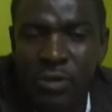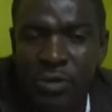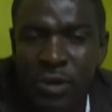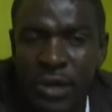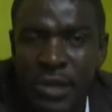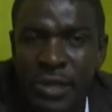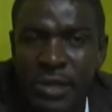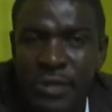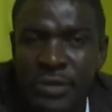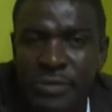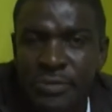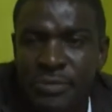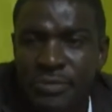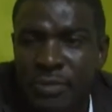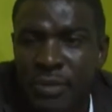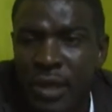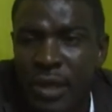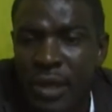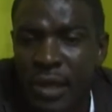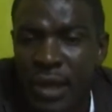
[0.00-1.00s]
Warner
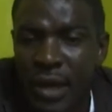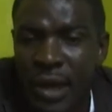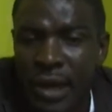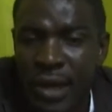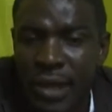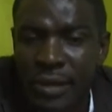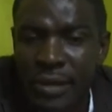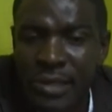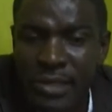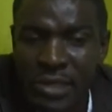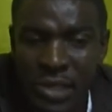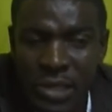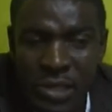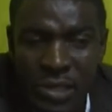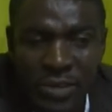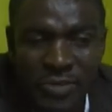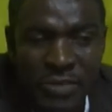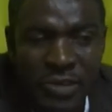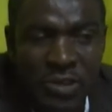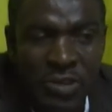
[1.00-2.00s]
is an
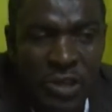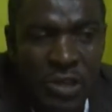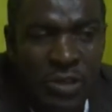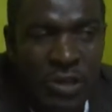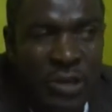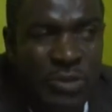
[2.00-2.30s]
individual